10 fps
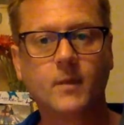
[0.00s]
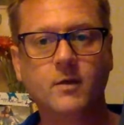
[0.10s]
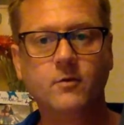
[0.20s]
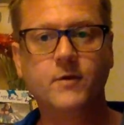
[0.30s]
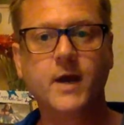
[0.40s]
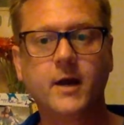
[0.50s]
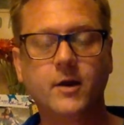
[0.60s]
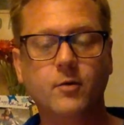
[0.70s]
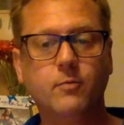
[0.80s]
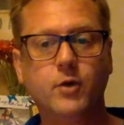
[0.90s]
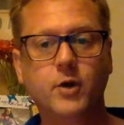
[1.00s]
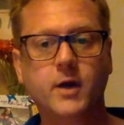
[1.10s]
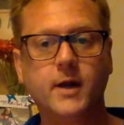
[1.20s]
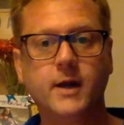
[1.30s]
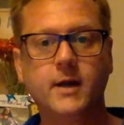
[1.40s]
You've got your book
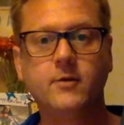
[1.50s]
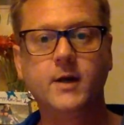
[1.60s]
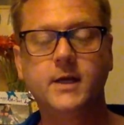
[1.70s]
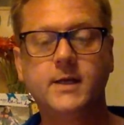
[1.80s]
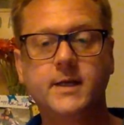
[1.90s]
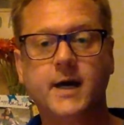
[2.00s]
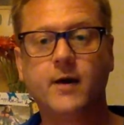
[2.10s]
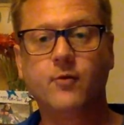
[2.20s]
and you need to tie